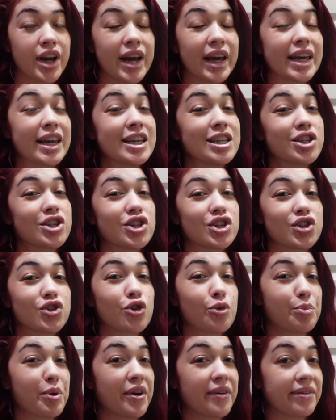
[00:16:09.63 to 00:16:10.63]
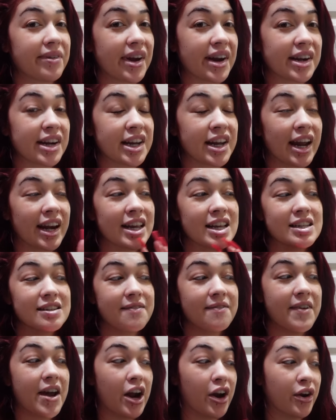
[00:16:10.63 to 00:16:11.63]
He's super funny and
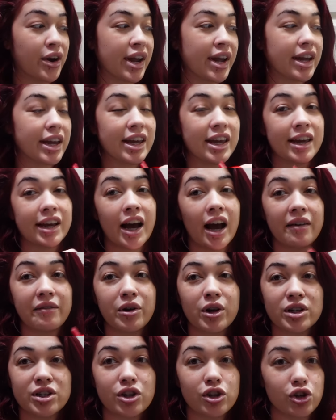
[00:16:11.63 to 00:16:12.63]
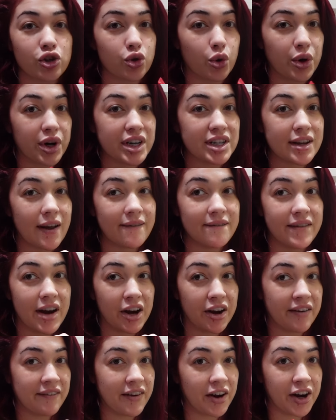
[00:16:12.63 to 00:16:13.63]
he covers the stories
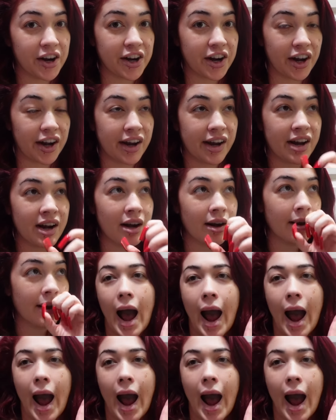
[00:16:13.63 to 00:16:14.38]
very, very good.